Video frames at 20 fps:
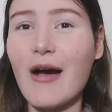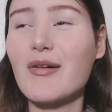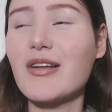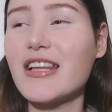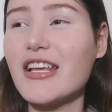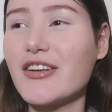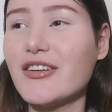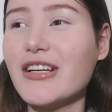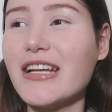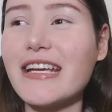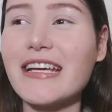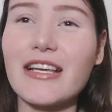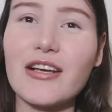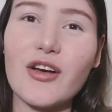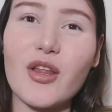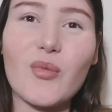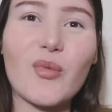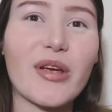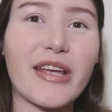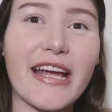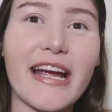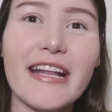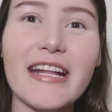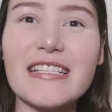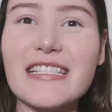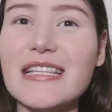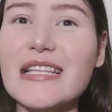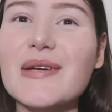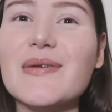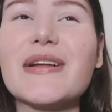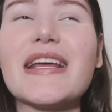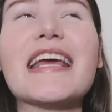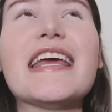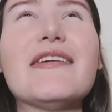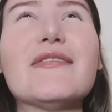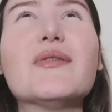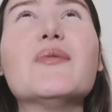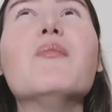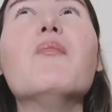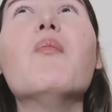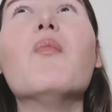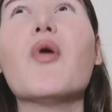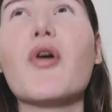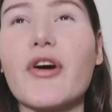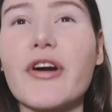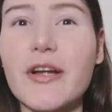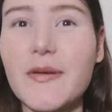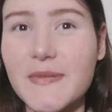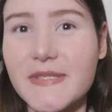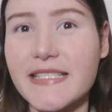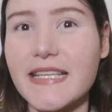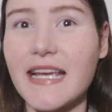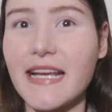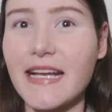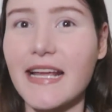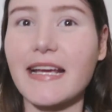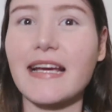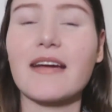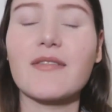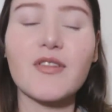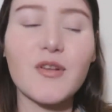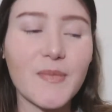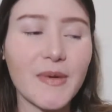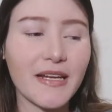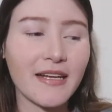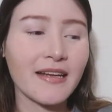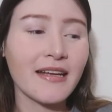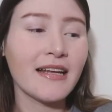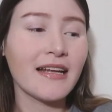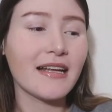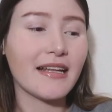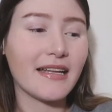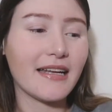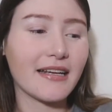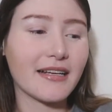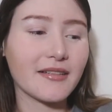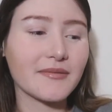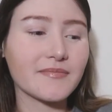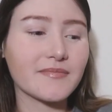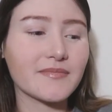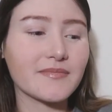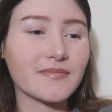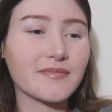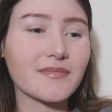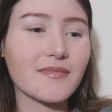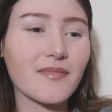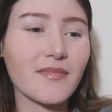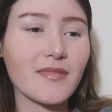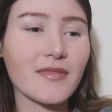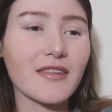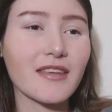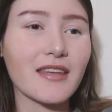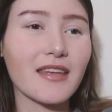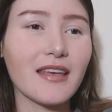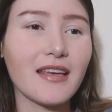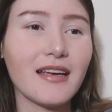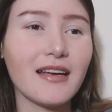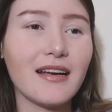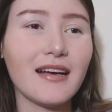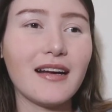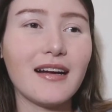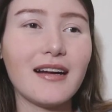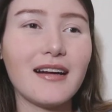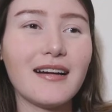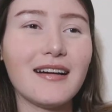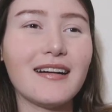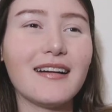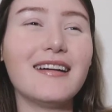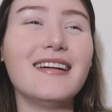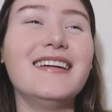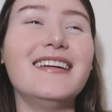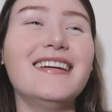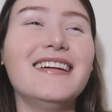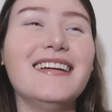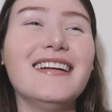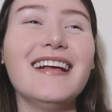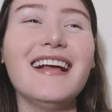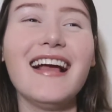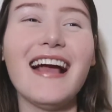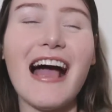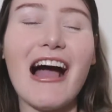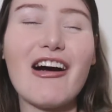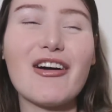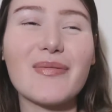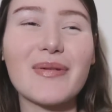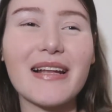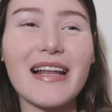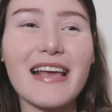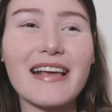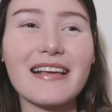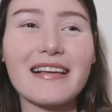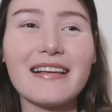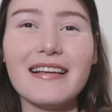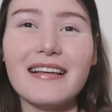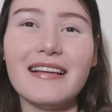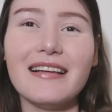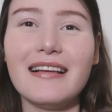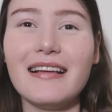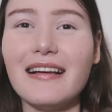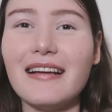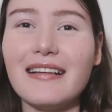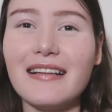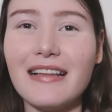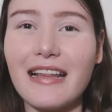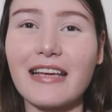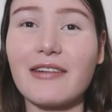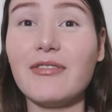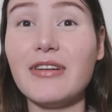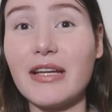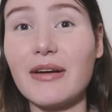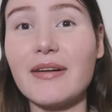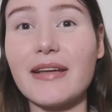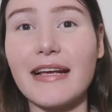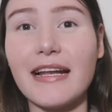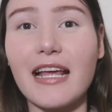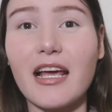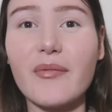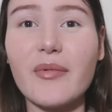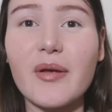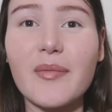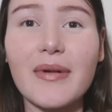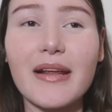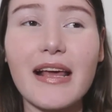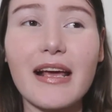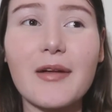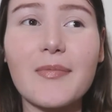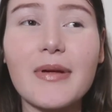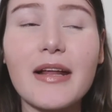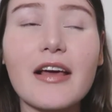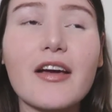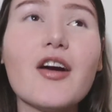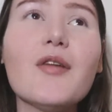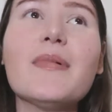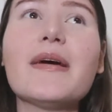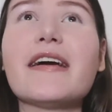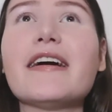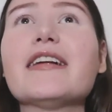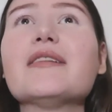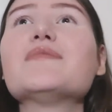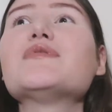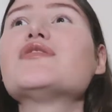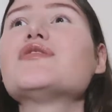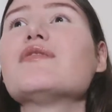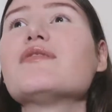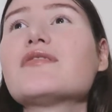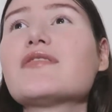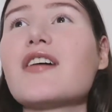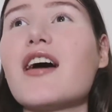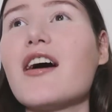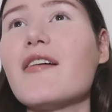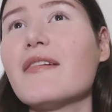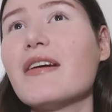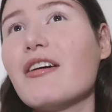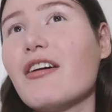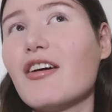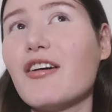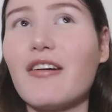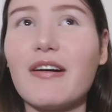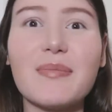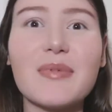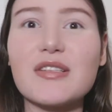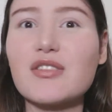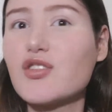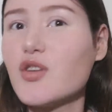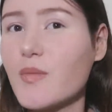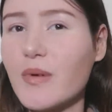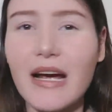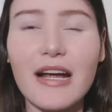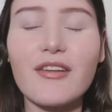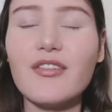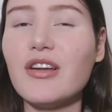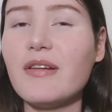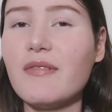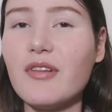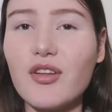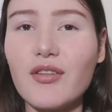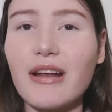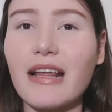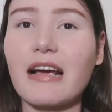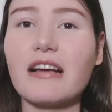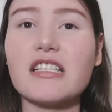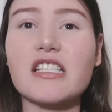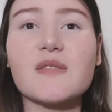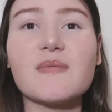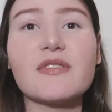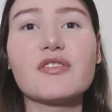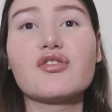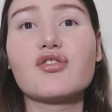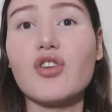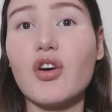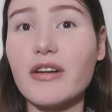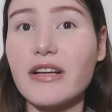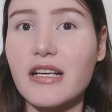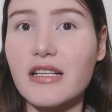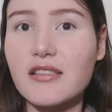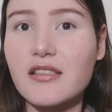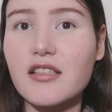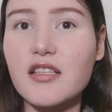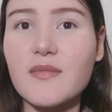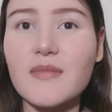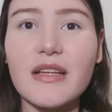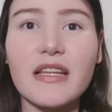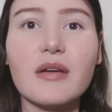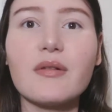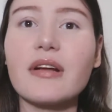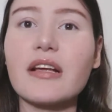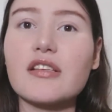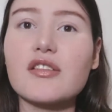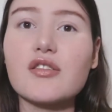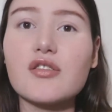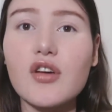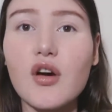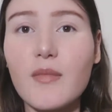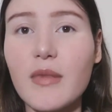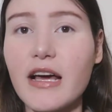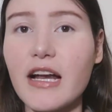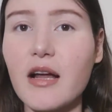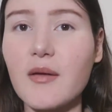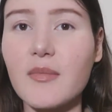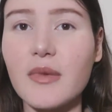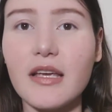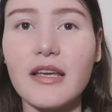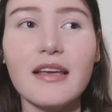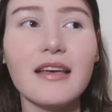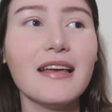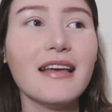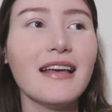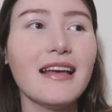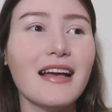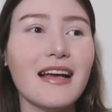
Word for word: I would literally kill them with kindness, and they would get even more upset. Like I would be like, I would be like, like when they were yelling at me, I'd be like, I'd be like, oh my god, I'm so sorry, or I'd be super, I don't even know, like I'd just be so nice to them that they would get so mad at me.